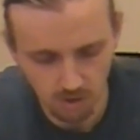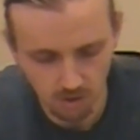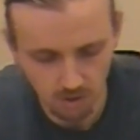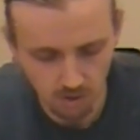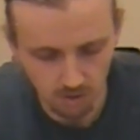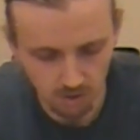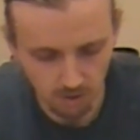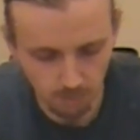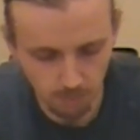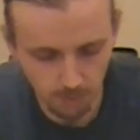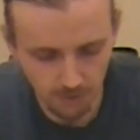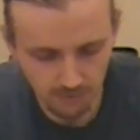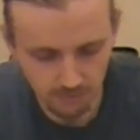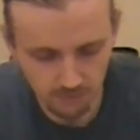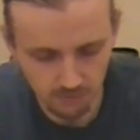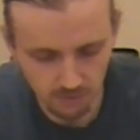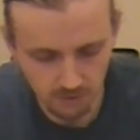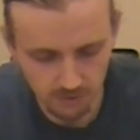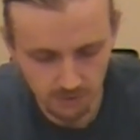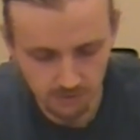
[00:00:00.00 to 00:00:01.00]
And
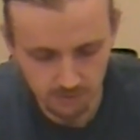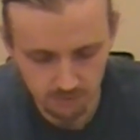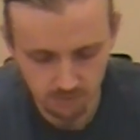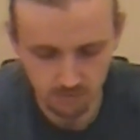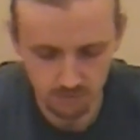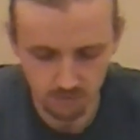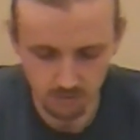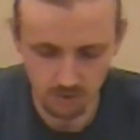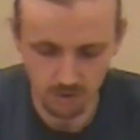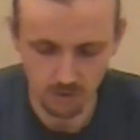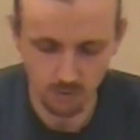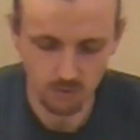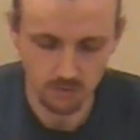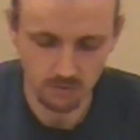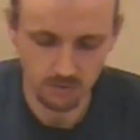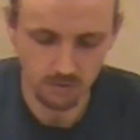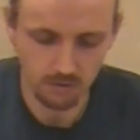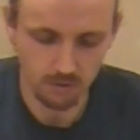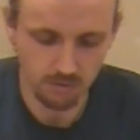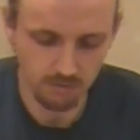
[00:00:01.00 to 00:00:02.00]
apparently they go
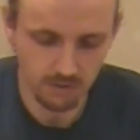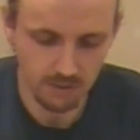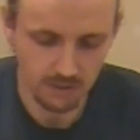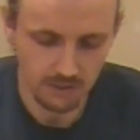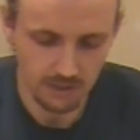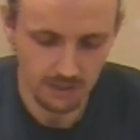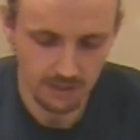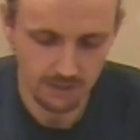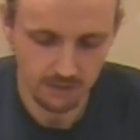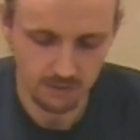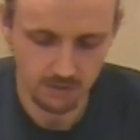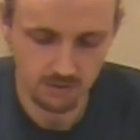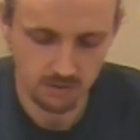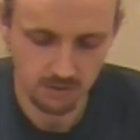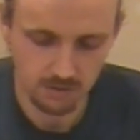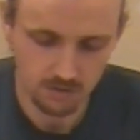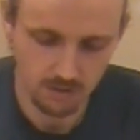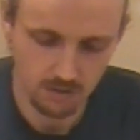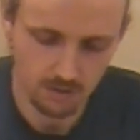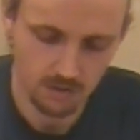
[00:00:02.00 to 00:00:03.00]
into 3 decks.
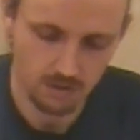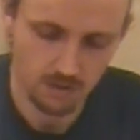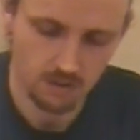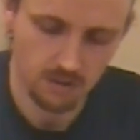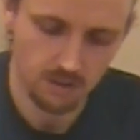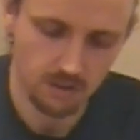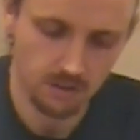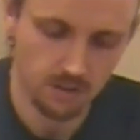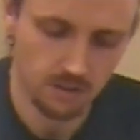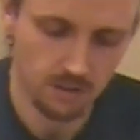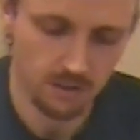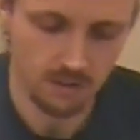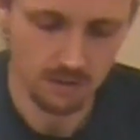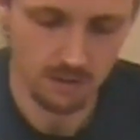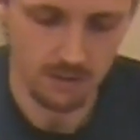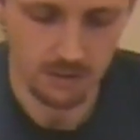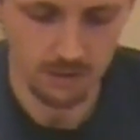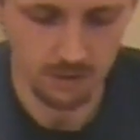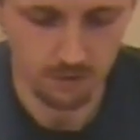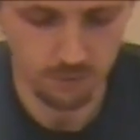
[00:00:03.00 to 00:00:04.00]
And
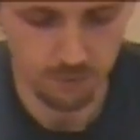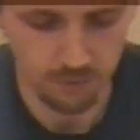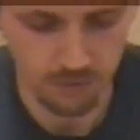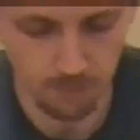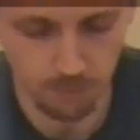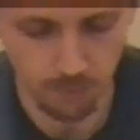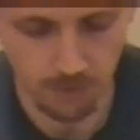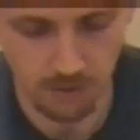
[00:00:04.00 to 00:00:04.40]
then you flip a